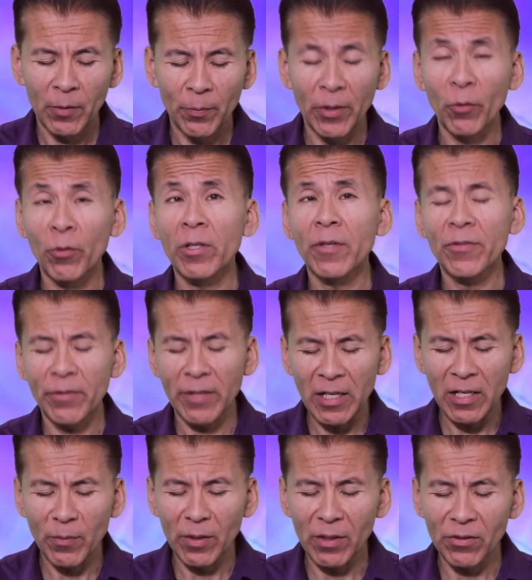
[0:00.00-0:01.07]
Beware of your
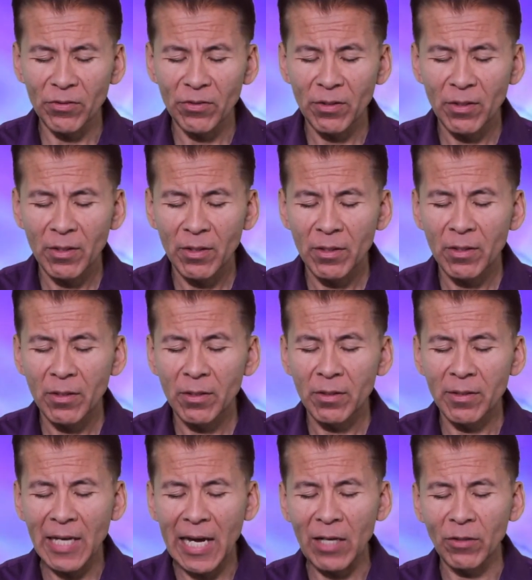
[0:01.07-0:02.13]
enemies,
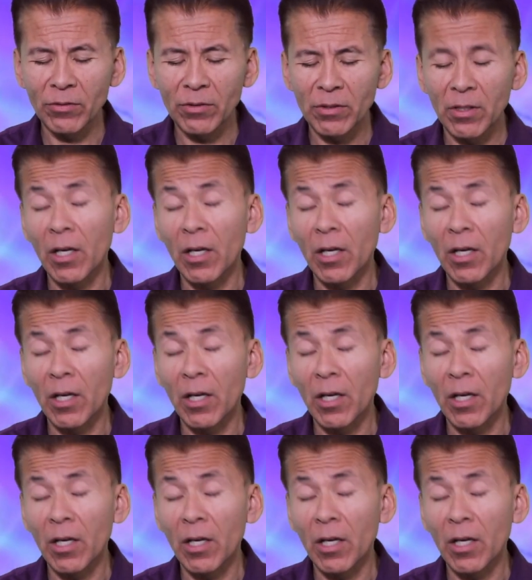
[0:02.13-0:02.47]
doubt,